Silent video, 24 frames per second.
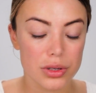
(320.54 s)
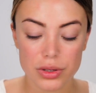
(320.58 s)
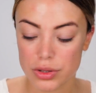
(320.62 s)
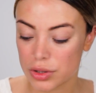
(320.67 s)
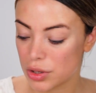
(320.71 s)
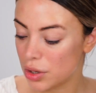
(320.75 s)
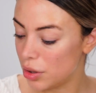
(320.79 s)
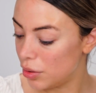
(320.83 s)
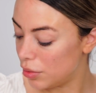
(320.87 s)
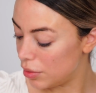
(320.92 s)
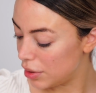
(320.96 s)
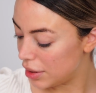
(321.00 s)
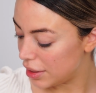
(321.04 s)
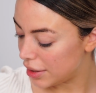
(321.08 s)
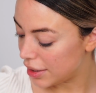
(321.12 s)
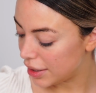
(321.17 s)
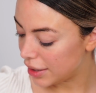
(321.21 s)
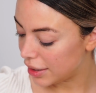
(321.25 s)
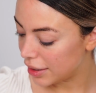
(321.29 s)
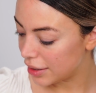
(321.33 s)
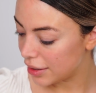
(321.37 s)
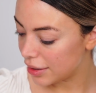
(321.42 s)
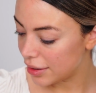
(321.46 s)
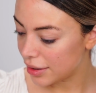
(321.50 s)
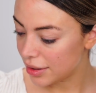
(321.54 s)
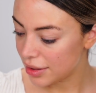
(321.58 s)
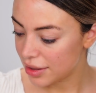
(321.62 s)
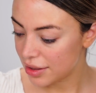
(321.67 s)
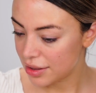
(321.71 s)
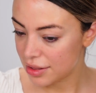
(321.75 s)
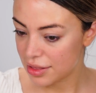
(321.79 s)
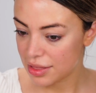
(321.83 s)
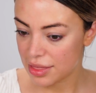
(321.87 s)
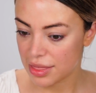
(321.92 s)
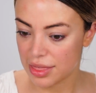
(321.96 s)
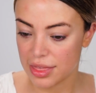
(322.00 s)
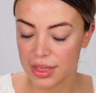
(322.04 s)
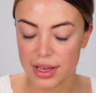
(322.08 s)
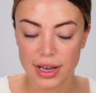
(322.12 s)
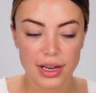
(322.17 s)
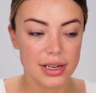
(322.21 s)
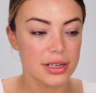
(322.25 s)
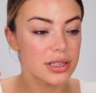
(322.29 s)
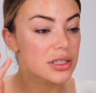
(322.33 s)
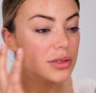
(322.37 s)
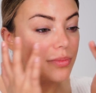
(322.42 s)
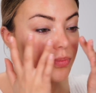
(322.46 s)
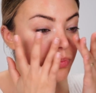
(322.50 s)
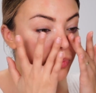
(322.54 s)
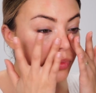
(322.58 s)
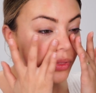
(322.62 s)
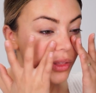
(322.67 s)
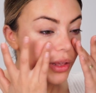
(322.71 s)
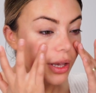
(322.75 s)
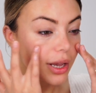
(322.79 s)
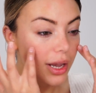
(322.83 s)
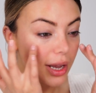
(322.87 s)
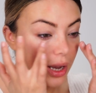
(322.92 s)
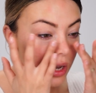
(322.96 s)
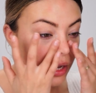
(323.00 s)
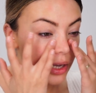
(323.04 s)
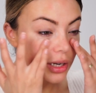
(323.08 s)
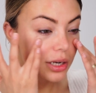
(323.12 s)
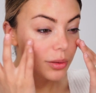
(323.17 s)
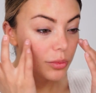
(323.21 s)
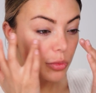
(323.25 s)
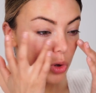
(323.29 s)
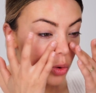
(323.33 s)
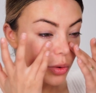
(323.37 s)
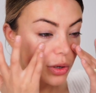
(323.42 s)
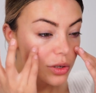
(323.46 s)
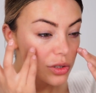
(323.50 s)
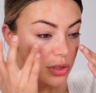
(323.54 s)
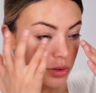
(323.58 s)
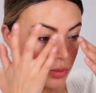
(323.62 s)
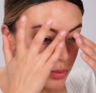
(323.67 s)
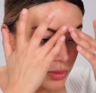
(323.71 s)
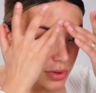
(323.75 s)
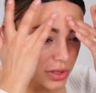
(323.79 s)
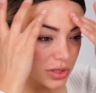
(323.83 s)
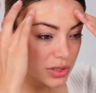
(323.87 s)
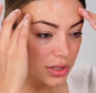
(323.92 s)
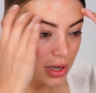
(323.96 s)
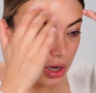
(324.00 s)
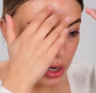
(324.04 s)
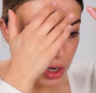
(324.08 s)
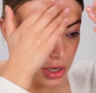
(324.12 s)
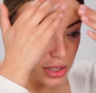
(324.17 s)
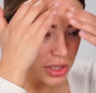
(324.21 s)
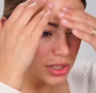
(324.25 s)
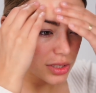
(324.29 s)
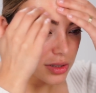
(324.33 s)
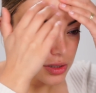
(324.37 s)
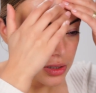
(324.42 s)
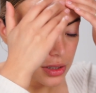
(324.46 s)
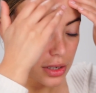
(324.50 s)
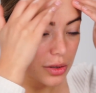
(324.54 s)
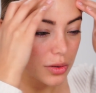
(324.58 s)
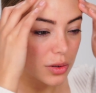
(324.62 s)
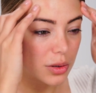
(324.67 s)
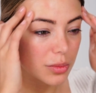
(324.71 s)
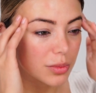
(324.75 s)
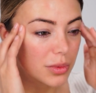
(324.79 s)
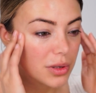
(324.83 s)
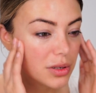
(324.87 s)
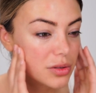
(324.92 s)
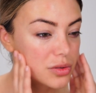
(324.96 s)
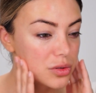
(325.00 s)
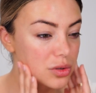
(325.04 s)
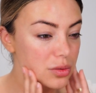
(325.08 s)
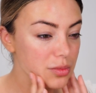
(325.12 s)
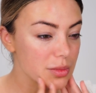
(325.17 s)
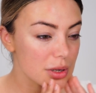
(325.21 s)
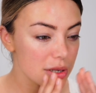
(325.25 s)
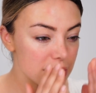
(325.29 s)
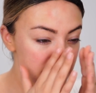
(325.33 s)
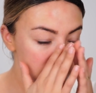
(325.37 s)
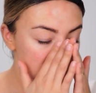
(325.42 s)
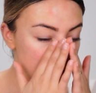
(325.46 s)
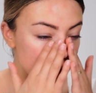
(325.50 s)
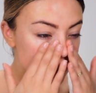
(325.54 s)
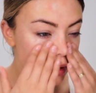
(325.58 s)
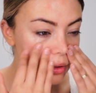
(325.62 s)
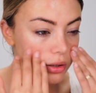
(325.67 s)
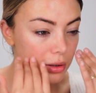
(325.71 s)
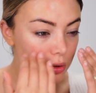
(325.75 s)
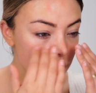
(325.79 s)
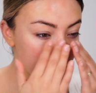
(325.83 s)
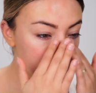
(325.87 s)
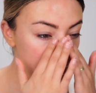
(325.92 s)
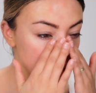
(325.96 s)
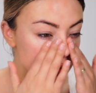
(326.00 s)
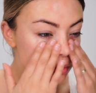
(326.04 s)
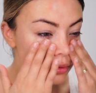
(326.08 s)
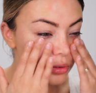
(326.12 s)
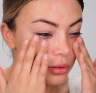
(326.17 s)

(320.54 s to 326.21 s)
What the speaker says: So like that. And I'm going to massage the serum into my skin.